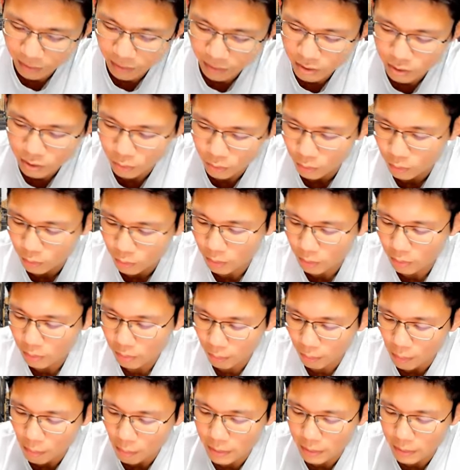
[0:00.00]
so
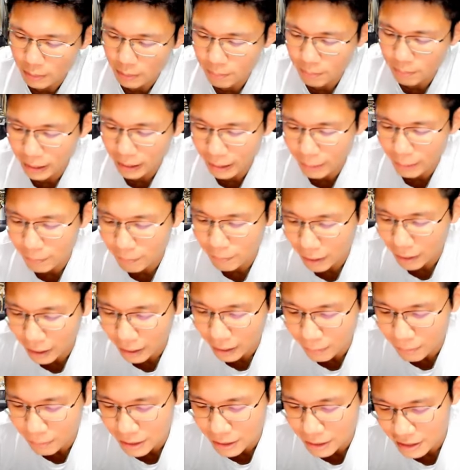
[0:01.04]
probably pay
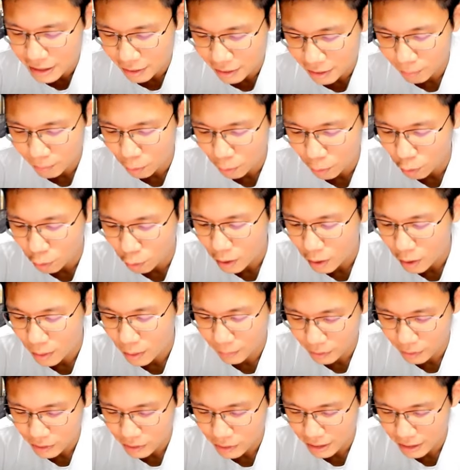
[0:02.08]
higher PSF more
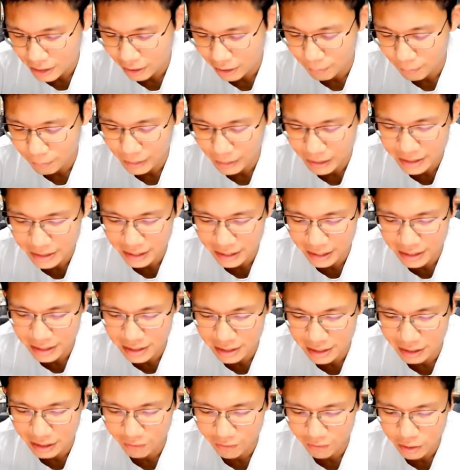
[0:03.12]
because it kind of makes sense
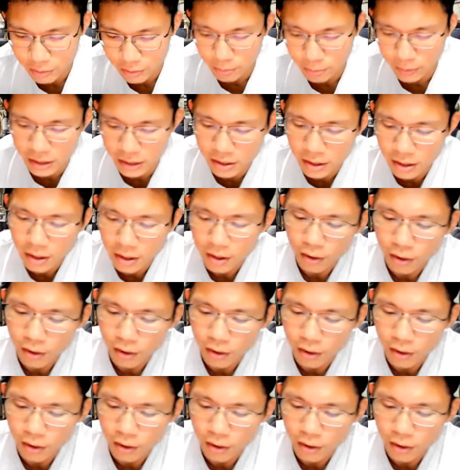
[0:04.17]
in the first place.